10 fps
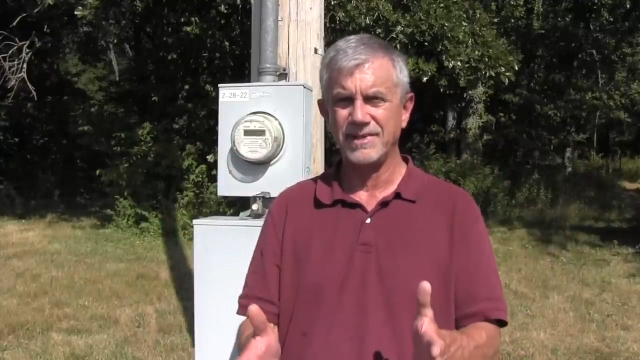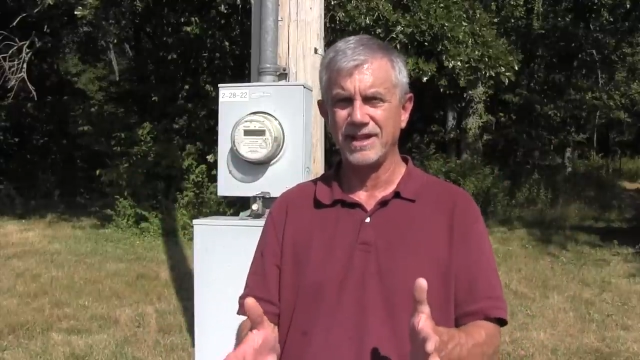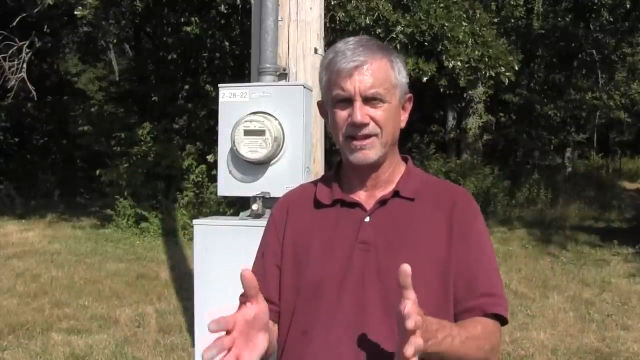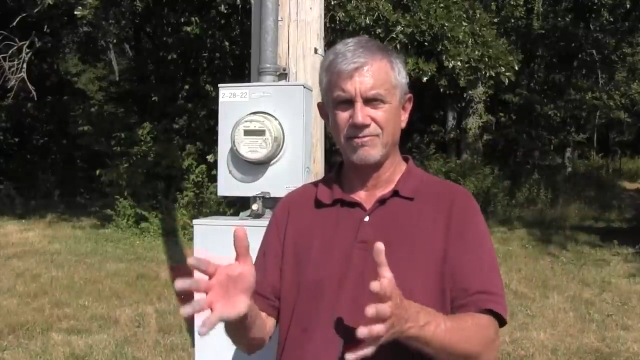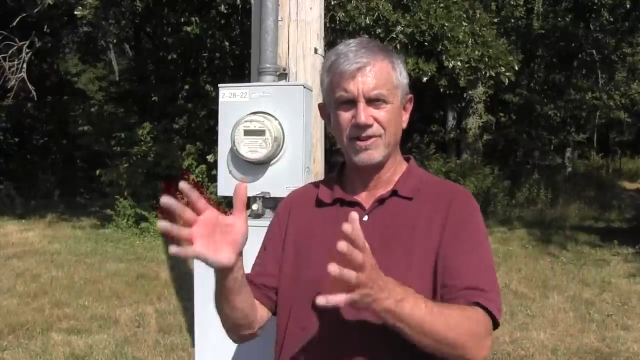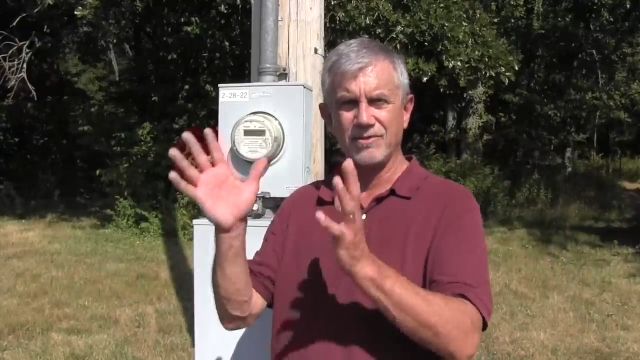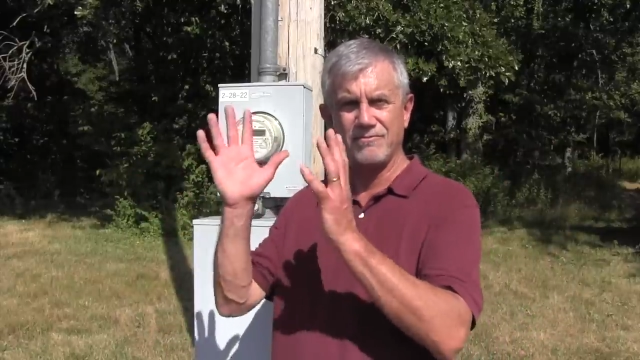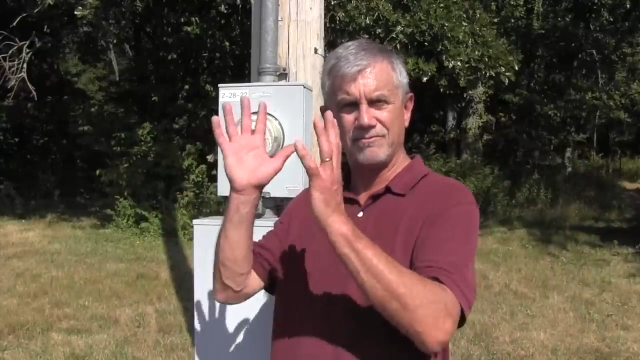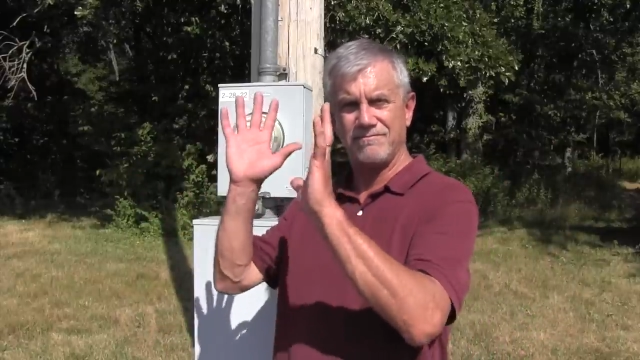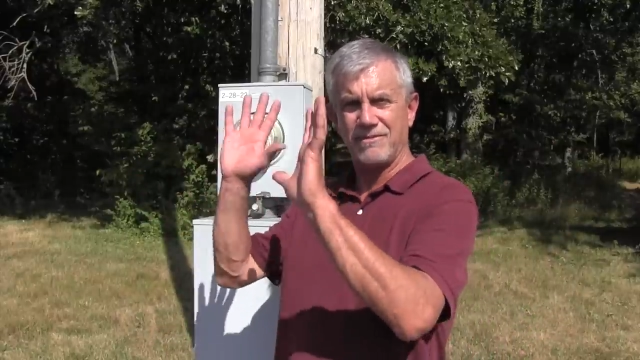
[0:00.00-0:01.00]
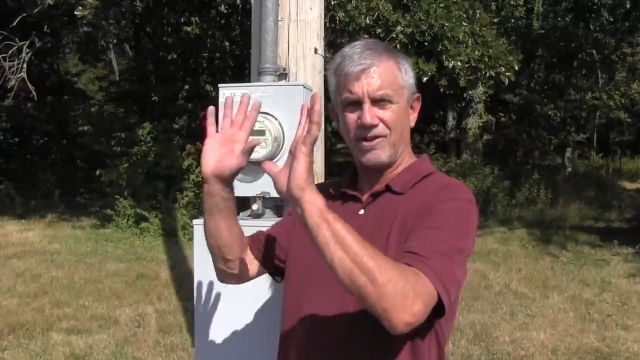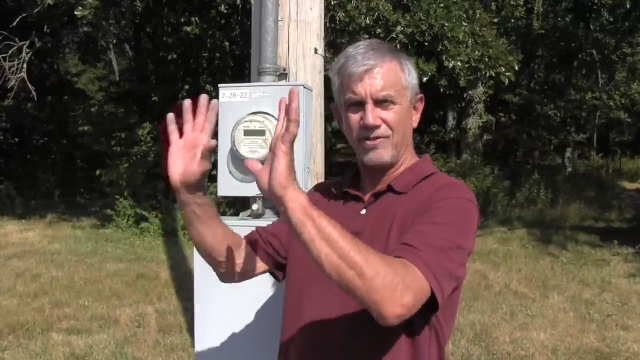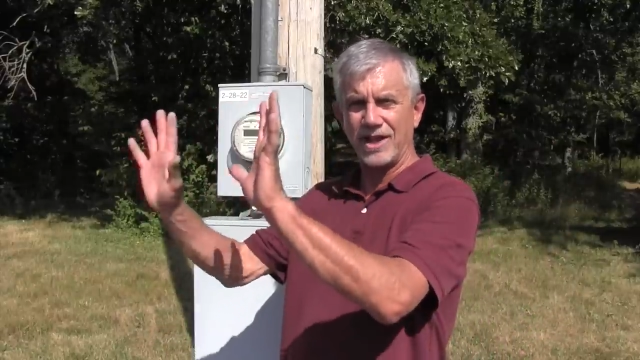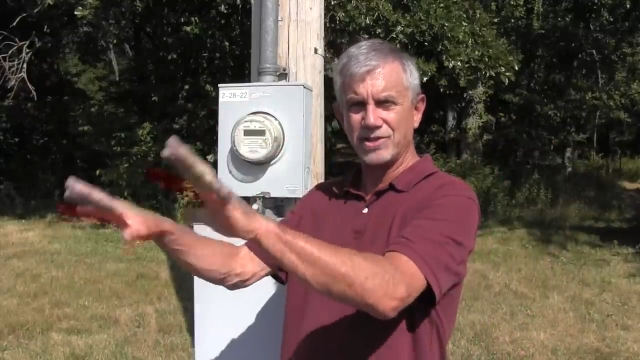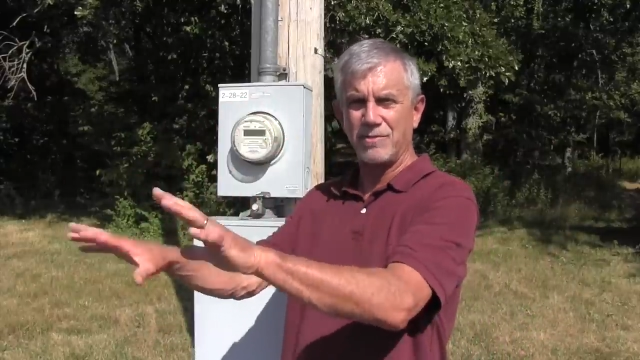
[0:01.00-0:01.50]
and get rid of
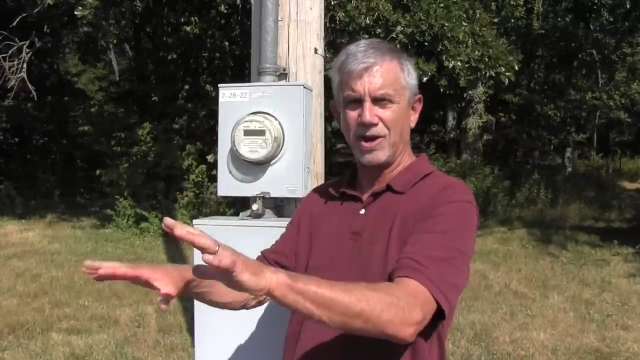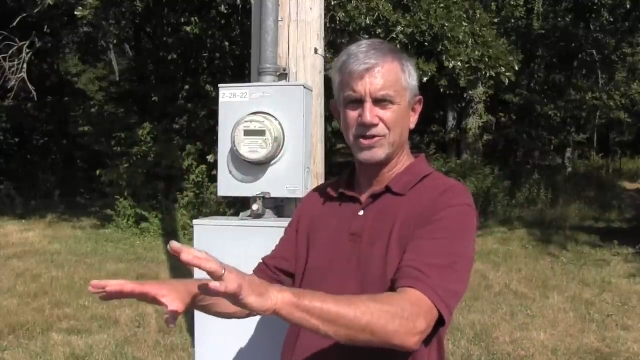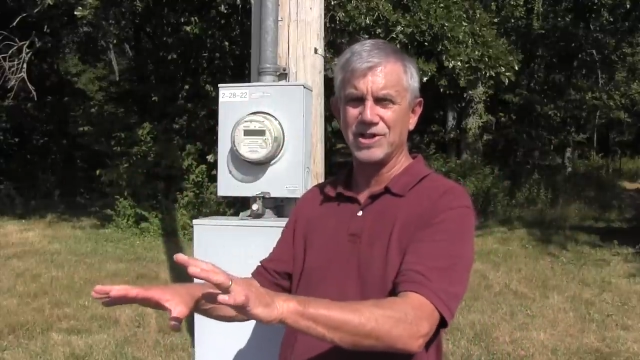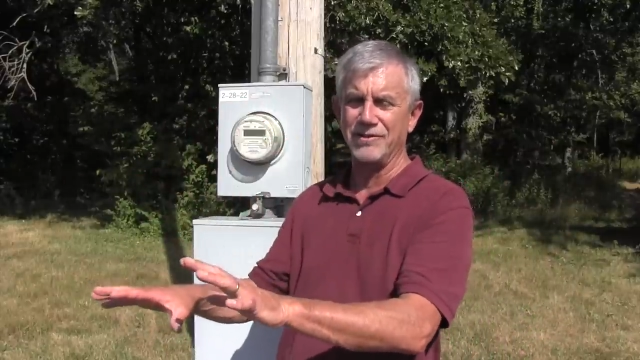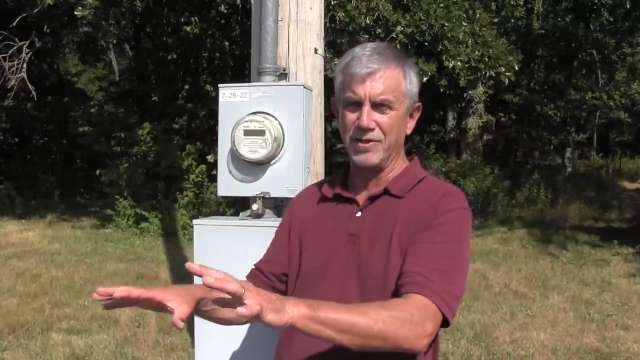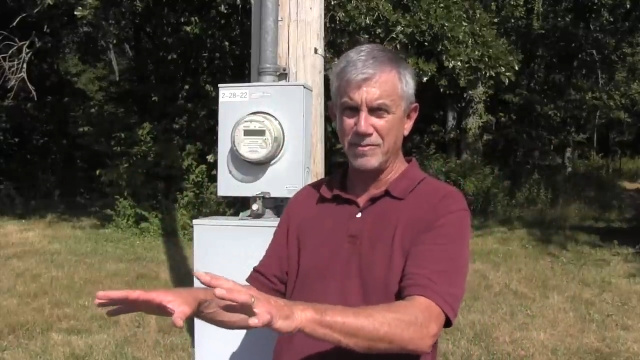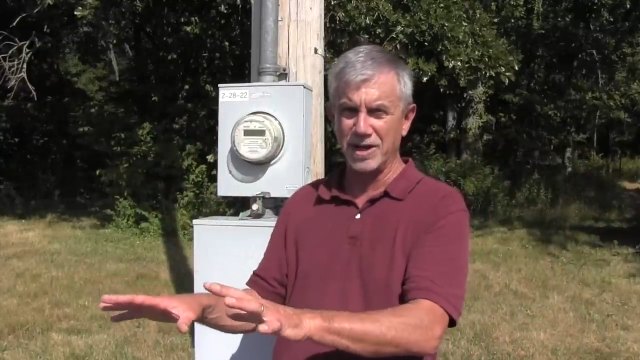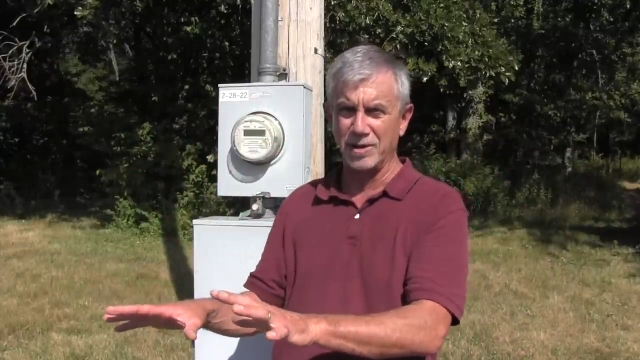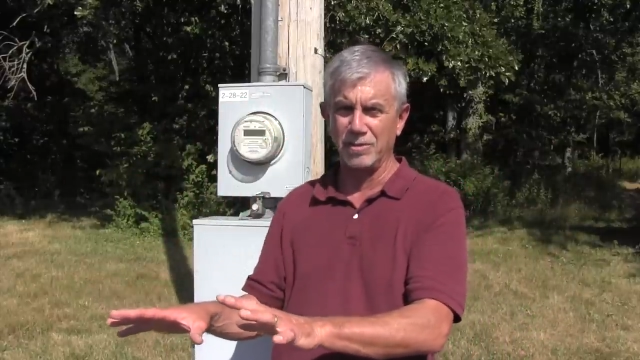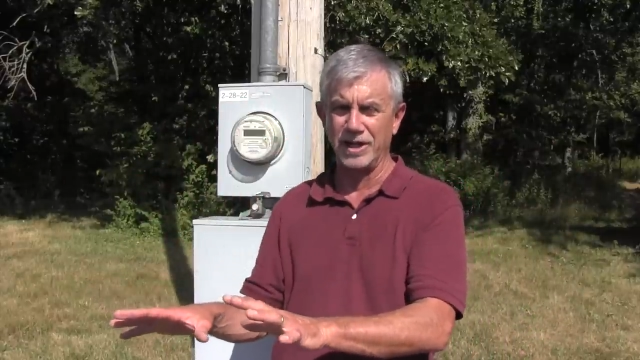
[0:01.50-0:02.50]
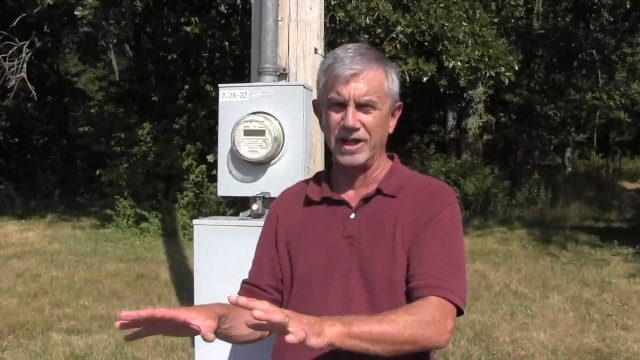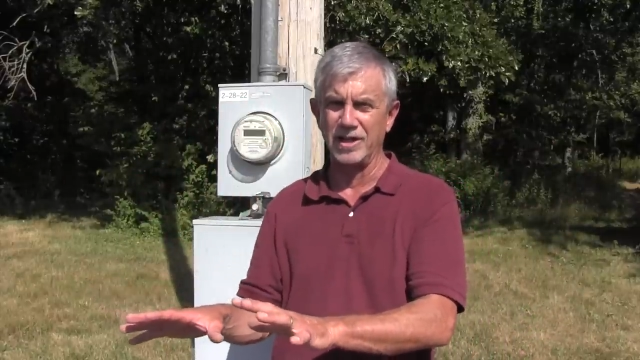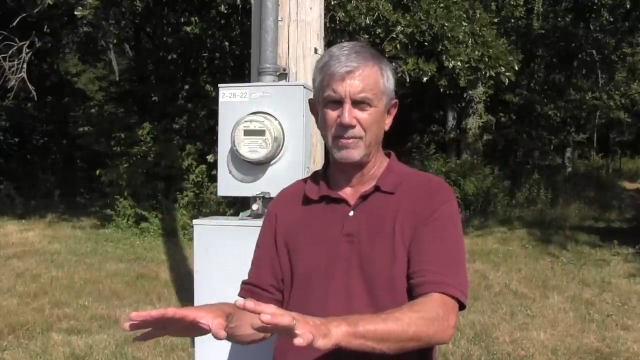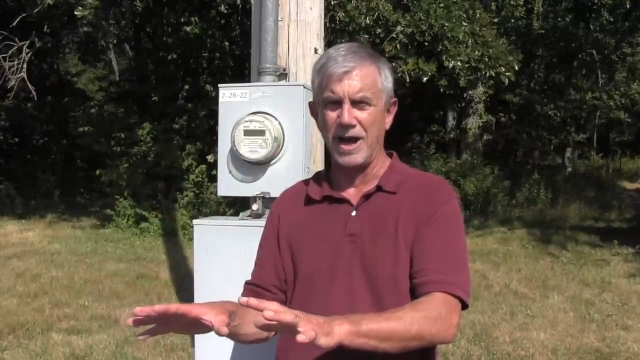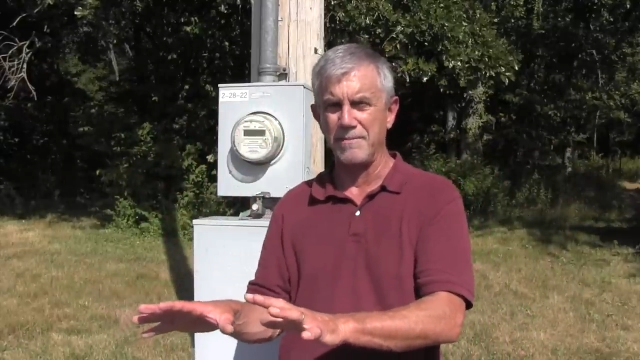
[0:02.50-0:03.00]
all that smog stuff you've been
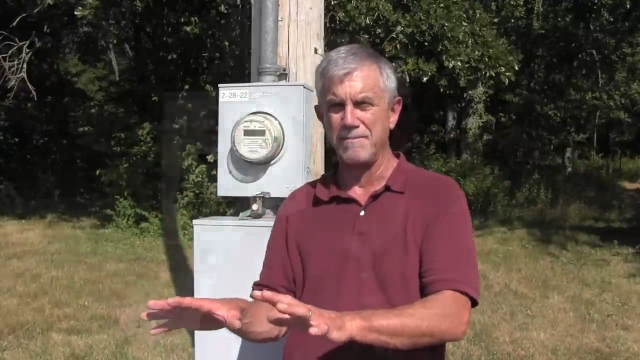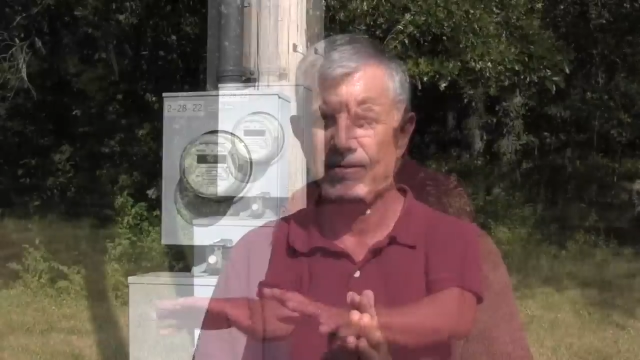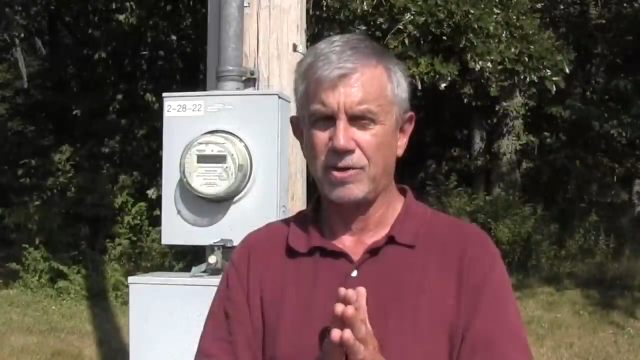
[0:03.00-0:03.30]
complaining about?